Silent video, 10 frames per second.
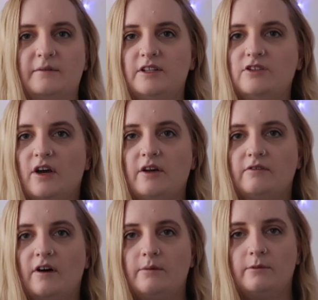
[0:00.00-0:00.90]
to be no
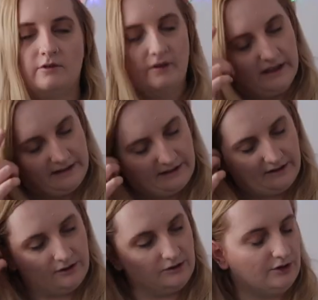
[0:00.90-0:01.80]
rhyme or
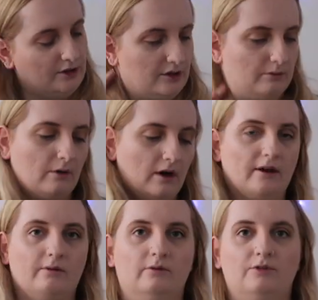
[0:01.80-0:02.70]
reason to what
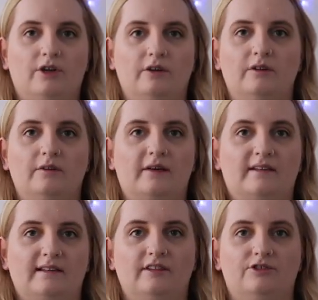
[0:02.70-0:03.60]
I will show you.
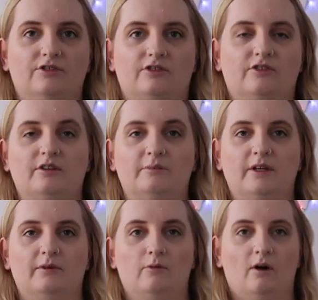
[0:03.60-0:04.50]
It's literally just going to
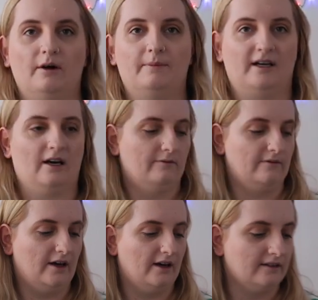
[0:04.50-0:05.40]
be what I pick up
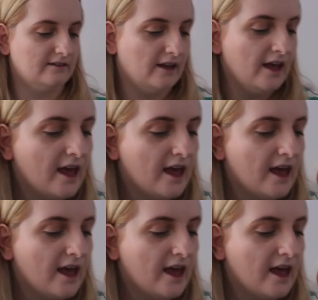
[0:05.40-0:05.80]
first.